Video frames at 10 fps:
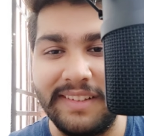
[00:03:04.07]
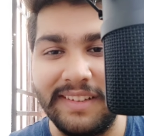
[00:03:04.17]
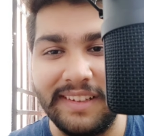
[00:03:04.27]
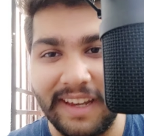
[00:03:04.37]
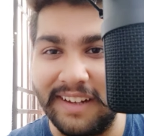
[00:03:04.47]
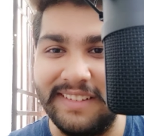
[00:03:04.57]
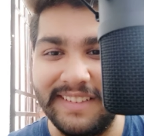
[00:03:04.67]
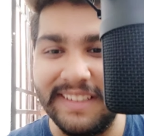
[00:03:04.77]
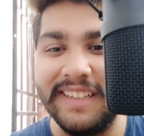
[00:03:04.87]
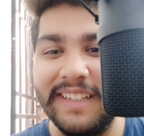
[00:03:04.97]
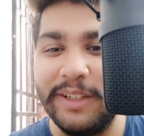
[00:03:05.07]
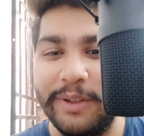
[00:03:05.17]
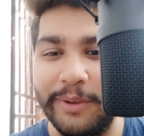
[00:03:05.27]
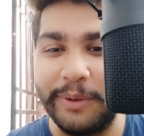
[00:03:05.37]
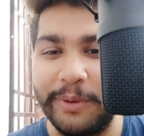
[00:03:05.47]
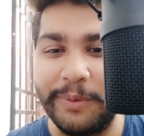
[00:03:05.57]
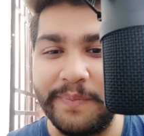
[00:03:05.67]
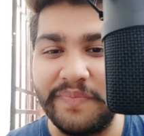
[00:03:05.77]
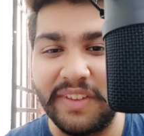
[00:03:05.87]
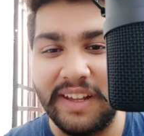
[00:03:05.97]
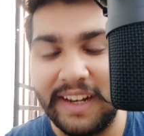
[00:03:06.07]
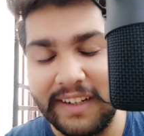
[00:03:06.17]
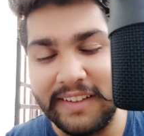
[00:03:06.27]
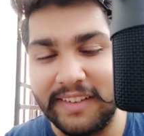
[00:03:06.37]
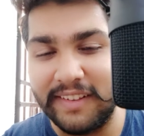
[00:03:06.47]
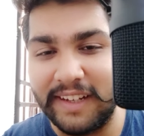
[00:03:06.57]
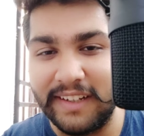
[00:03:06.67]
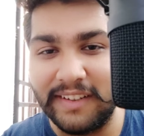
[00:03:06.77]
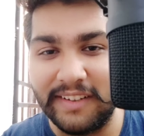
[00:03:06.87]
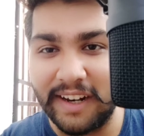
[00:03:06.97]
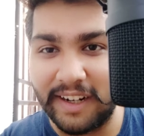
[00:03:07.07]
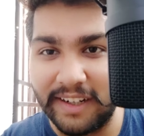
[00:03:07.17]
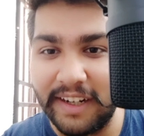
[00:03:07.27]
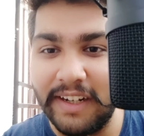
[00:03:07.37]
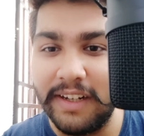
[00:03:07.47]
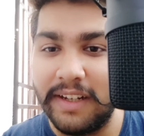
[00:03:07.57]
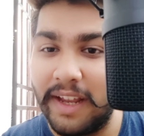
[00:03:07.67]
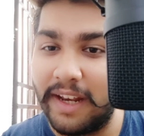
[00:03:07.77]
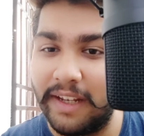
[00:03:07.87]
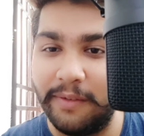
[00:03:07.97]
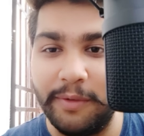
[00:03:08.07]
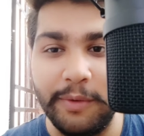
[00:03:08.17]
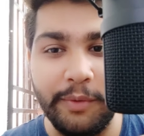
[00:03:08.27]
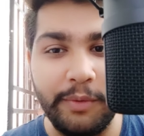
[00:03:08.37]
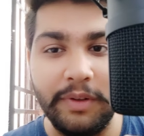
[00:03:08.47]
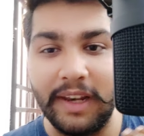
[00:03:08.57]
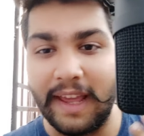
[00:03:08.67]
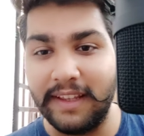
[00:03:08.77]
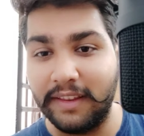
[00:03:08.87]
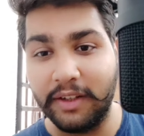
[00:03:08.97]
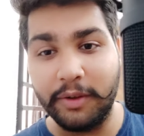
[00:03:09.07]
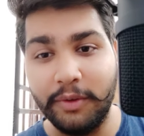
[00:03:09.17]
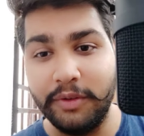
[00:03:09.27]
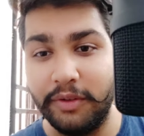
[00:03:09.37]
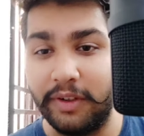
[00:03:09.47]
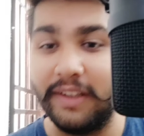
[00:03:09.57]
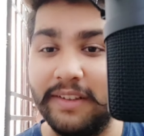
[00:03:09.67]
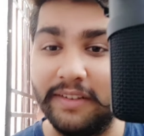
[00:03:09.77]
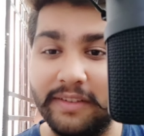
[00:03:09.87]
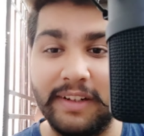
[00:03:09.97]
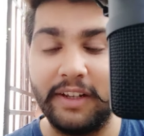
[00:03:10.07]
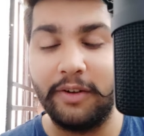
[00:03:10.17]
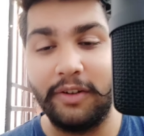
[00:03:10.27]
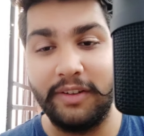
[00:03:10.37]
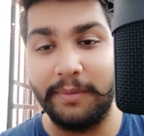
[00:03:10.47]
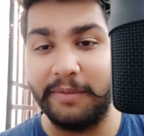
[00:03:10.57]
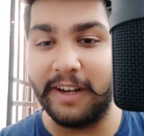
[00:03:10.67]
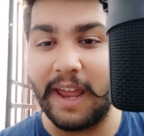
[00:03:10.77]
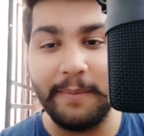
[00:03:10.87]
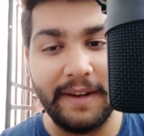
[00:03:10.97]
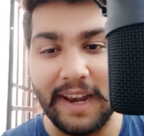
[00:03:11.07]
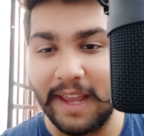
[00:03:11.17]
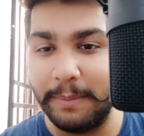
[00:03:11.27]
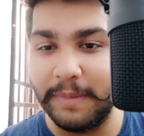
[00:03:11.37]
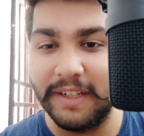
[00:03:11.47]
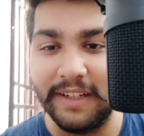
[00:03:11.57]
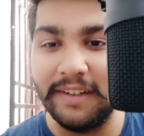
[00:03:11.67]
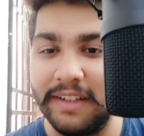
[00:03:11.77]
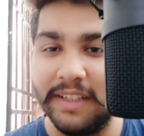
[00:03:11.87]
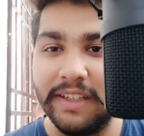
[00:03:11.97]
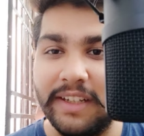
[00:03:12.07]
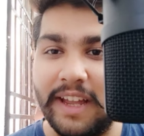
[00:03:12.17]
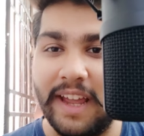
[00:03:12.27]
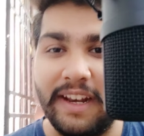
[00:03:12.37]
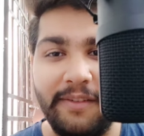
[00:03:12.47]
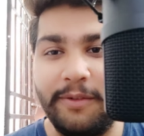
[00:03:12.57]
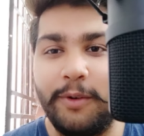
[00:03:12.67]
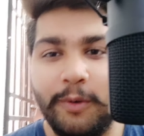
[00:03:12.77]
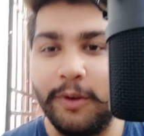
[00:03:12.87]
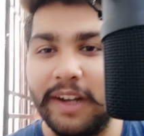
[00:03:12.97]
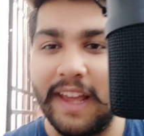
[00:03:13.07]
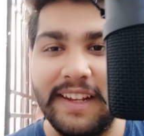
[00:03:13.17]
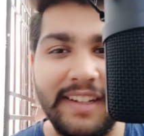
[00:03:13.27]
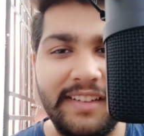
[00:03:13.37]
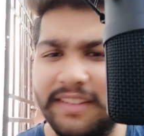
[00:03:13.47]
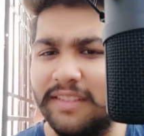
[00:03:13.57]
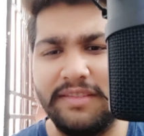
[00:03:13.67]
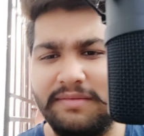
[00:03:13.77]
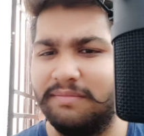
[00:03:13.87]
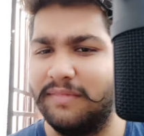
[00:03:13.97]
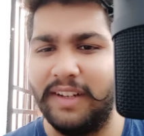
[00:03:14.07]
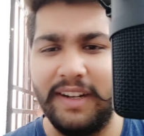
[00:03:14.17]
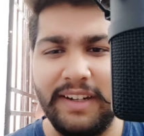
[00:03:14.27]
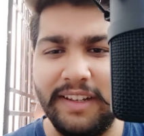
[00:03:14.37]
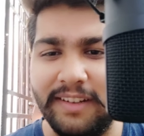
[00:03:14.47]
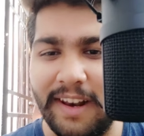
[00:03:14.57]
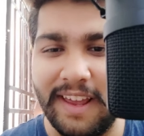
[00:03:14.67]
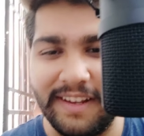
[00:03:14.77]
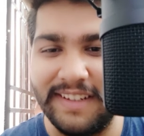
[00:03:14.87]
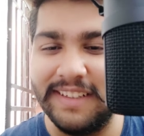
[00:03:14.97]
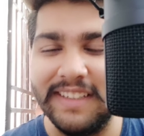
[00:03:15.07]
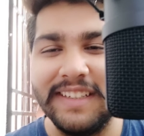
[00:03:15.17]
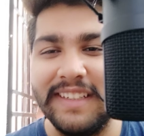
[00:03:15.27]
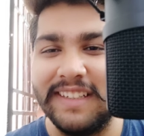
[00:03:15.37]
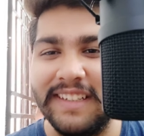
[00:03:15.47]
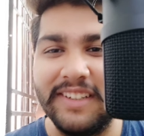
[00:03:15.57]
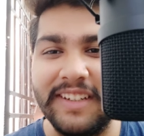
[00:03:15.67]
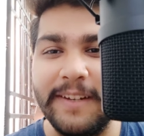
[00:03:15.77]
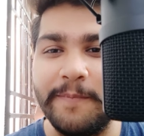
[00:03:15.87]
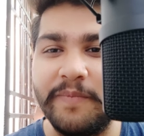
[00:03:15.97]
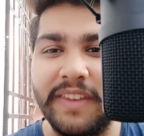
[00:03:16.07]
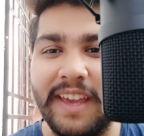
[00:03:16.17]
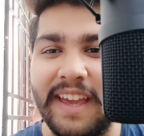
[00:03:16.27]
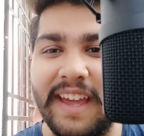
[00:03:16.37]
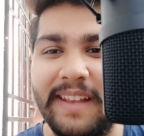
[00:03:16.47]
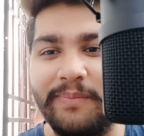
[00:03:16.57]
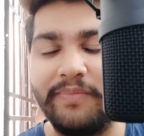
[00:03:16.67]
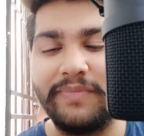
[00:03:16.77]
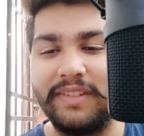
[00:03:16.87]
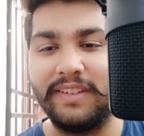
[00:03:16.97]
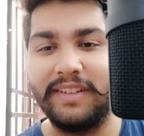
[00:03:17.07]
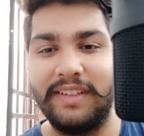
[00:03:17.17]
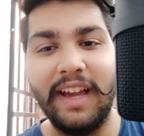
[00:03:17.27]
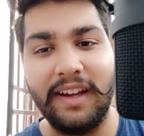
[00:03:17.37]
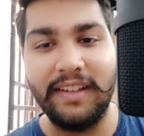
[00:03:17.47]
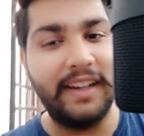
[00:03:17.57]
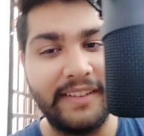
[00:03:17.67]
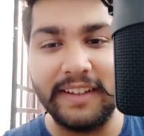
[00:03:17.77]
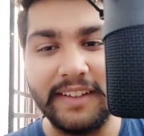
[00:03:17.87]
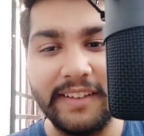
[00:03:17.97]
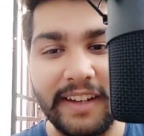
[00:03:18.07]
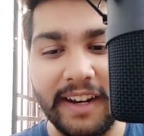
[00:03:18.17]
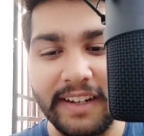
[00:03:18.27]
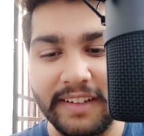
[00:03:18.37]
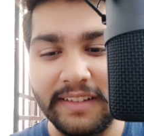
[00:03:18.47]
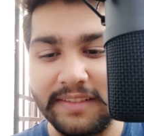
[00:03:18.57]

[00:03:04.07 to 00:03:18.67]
yeah, so let's get started. And if you like the course, you can just click on subscribe and like button, and if you don't like it, just hit dislike. Okay, and yeah, let's get started.